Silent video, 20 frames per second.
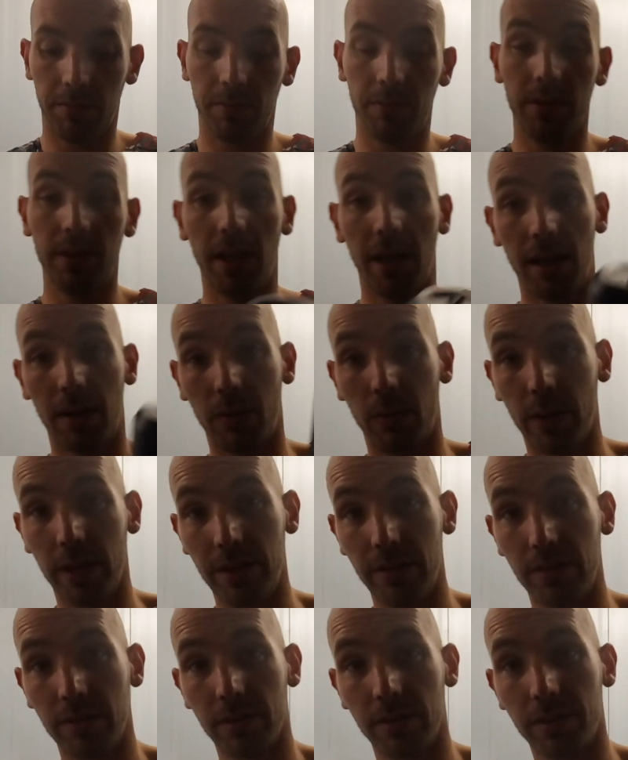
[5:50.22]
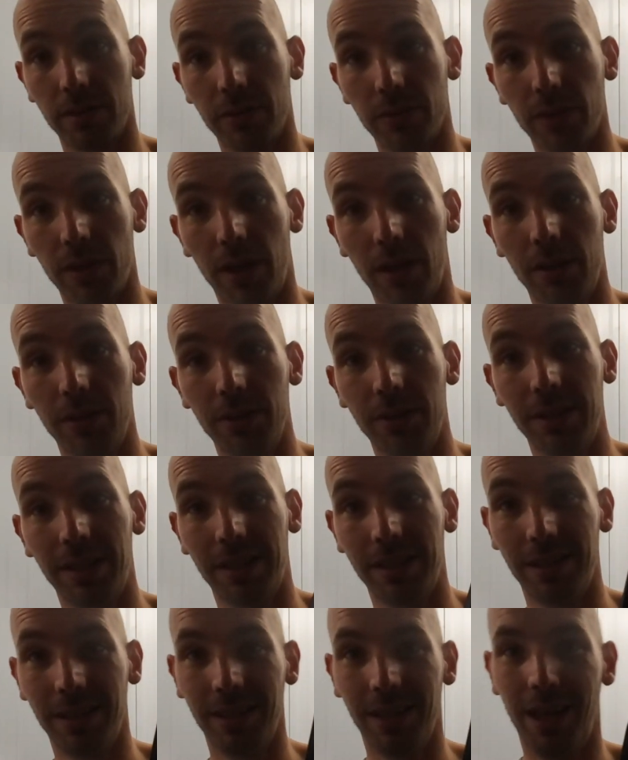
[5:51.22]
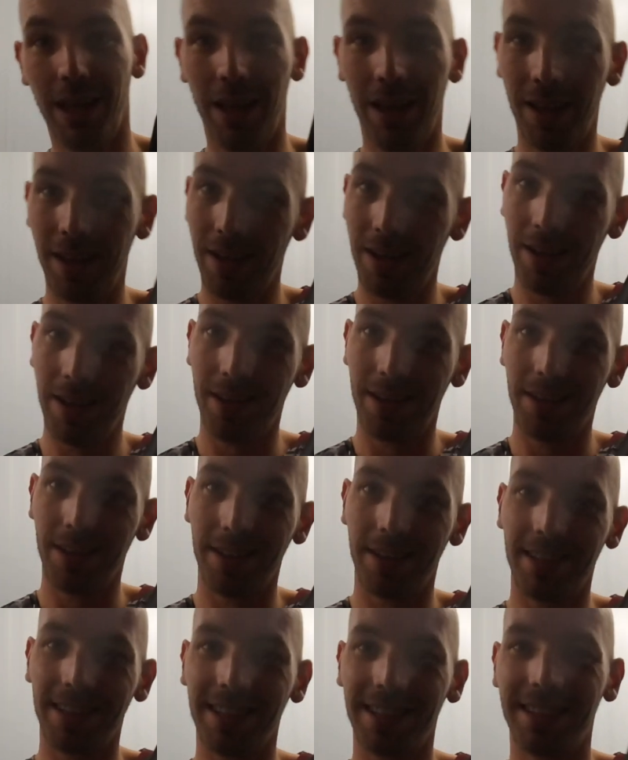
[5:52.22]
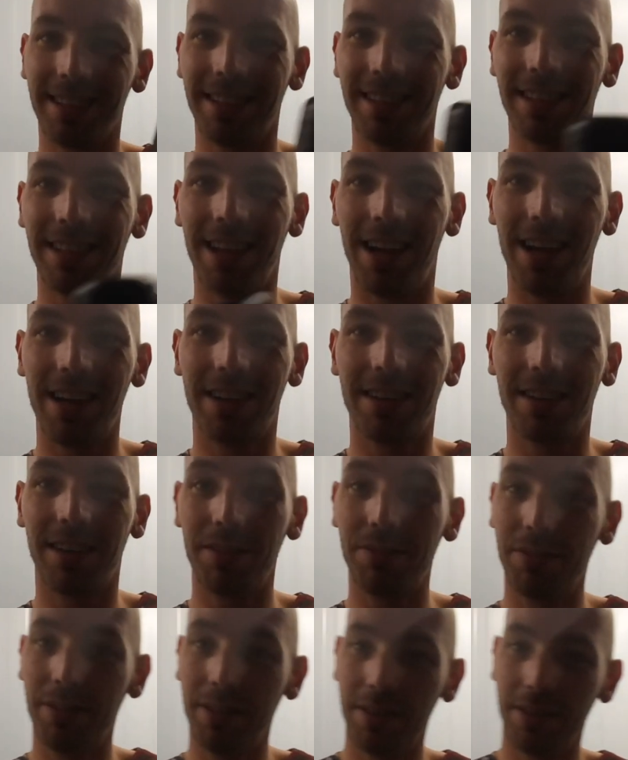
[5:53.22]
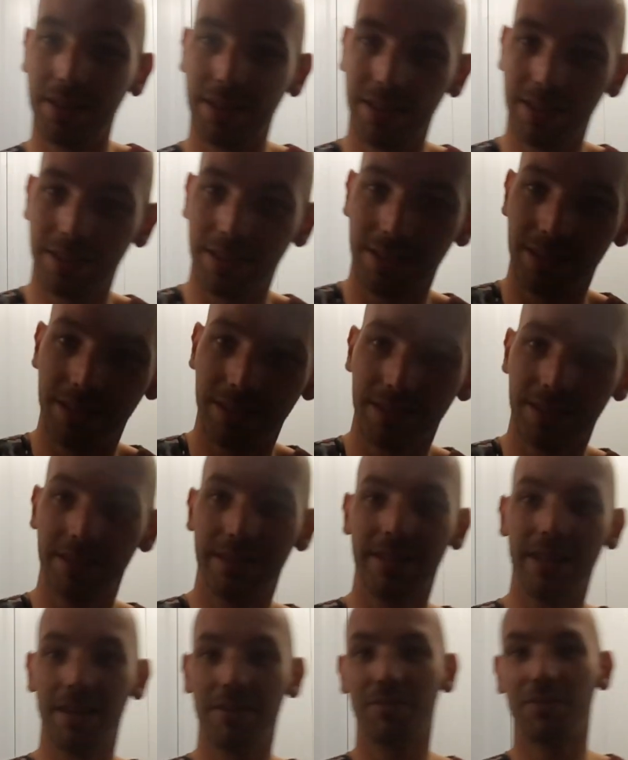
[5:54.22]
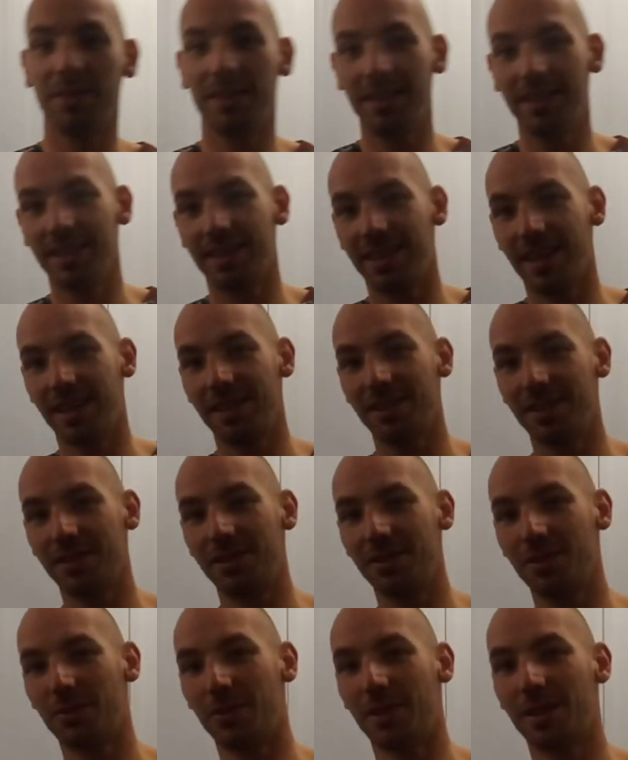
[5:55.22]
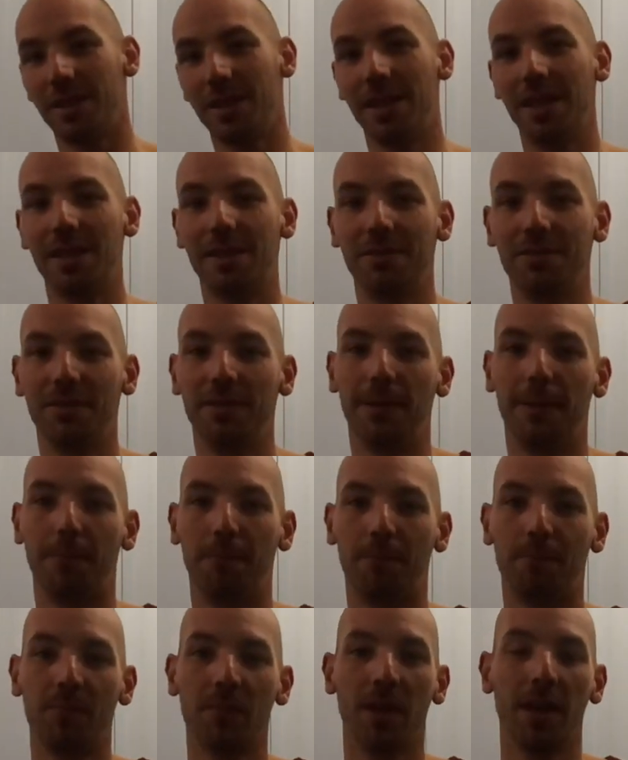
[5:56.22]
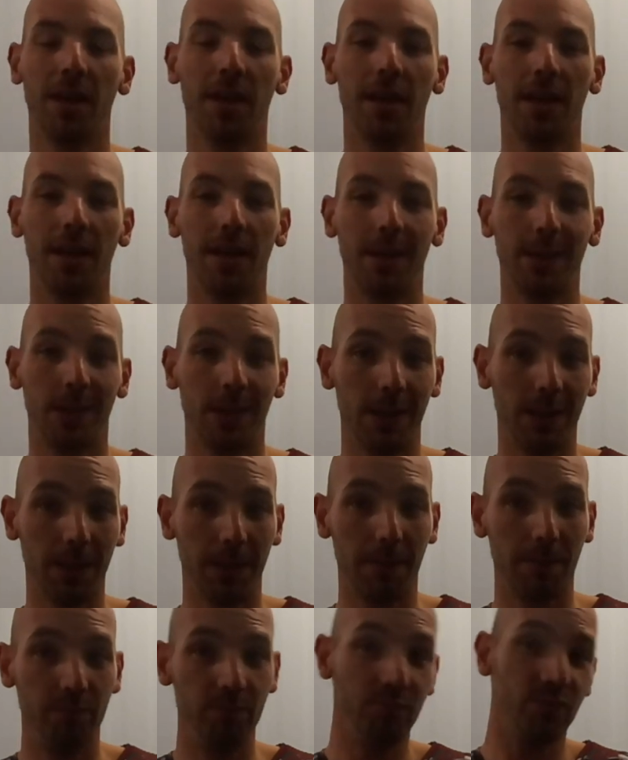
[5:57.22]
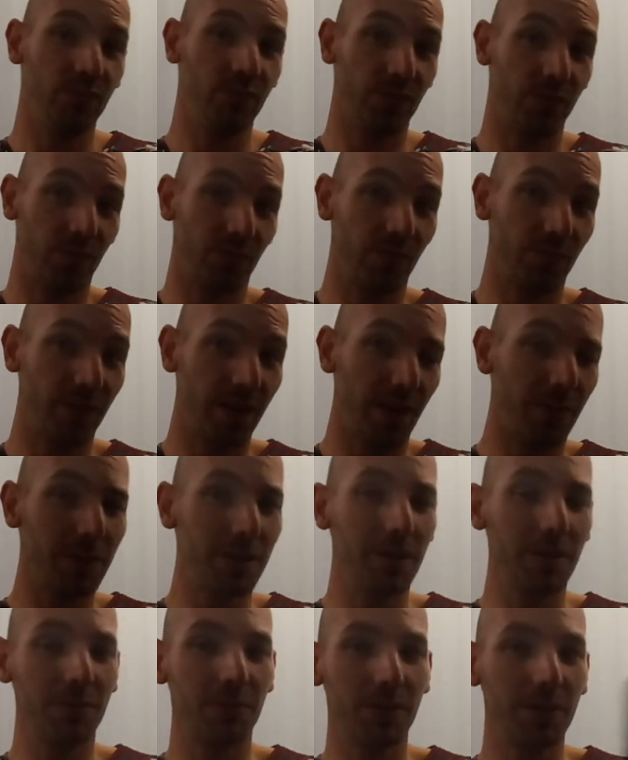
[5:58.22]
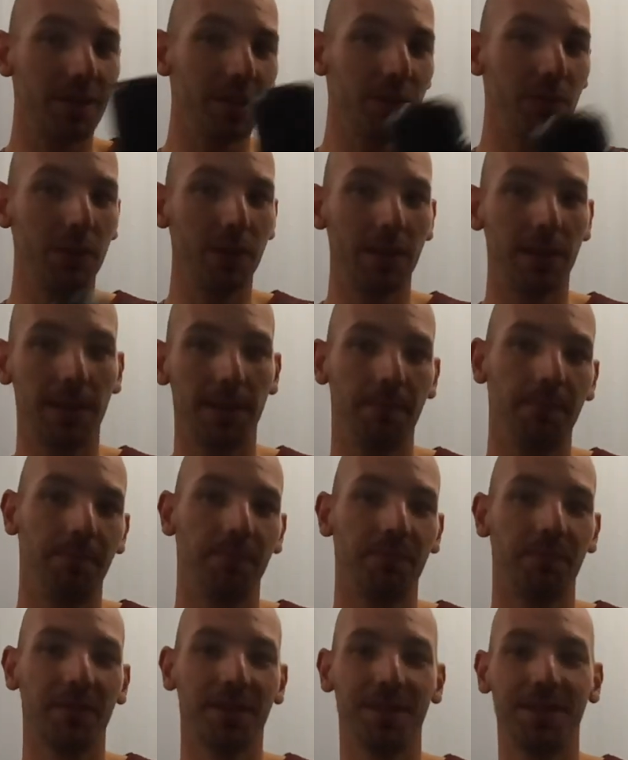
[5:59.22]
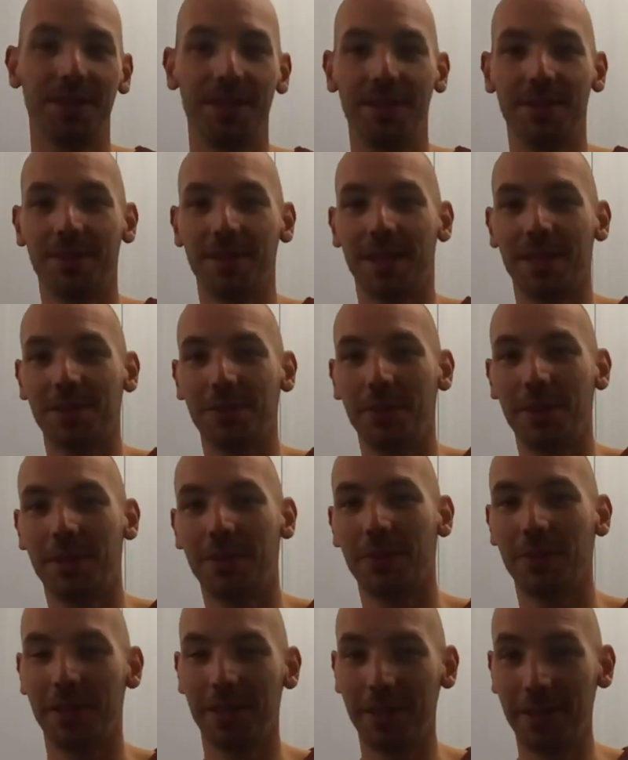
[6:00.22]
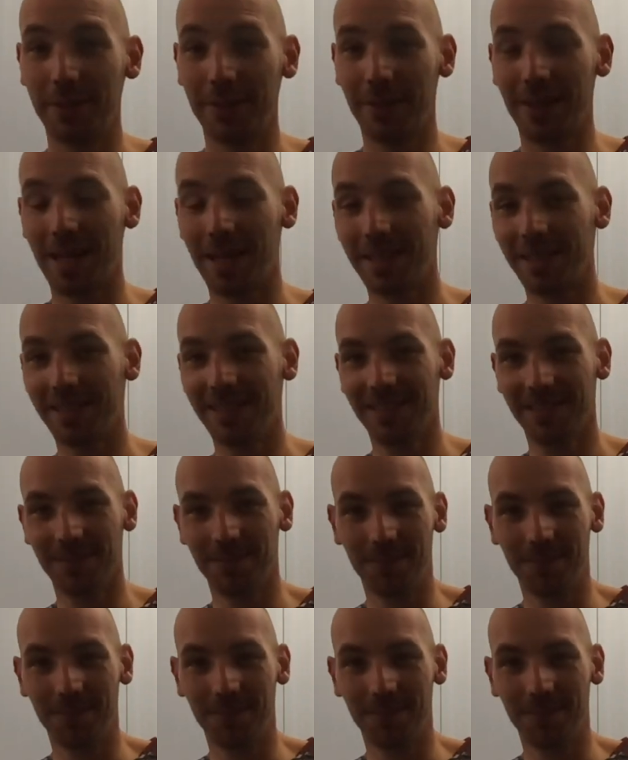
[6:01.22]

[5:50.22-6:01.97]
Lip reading: Yeah, when you're on the road and like coffee, this is definitely a gadget you want to have. That was it for this week. See you next week with a new gadget.